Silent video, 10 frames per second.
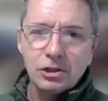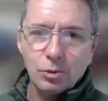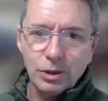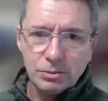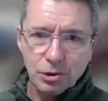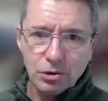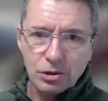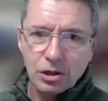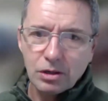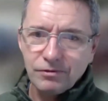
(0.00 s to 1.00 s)
Norwegian
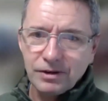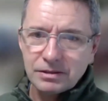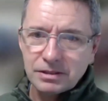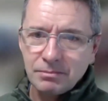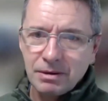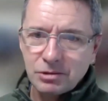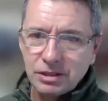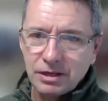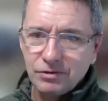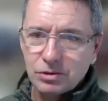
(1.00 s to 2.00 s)
protocol found that some
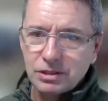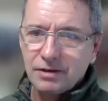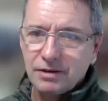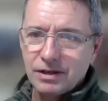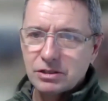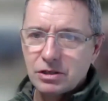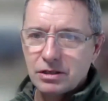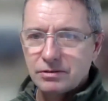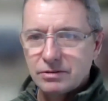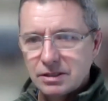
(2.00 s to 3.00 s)
members had fewer side effects
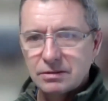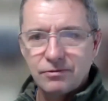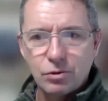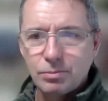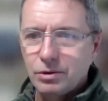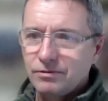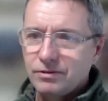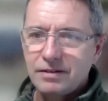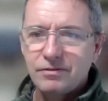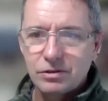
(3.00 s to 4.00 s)
starting at
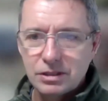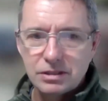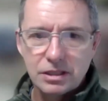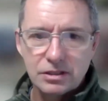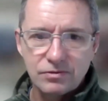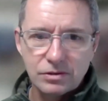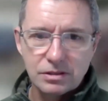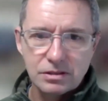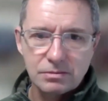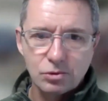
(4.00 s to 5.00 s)
4.5 versus 6
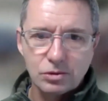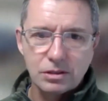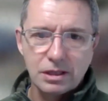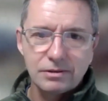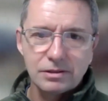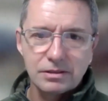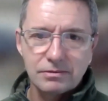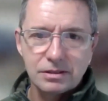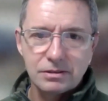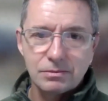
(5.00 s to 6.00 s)
versus the more levels
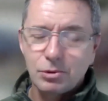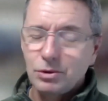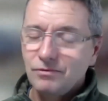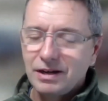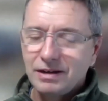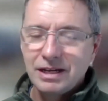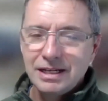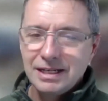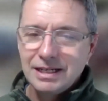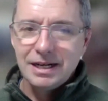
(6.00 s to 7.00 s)
of 0.5.
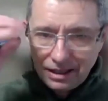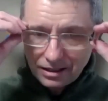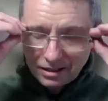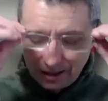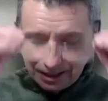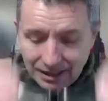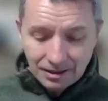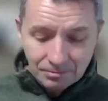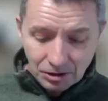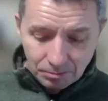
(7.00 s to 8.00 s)
Yeah,
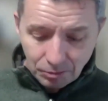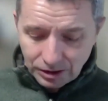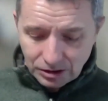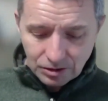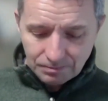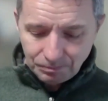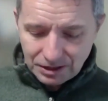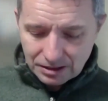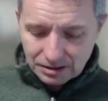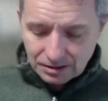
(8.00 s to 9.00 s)
again, I'm going to point to
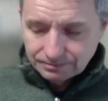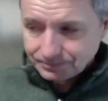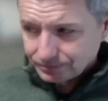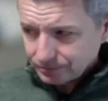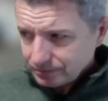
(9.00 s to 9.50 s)
it.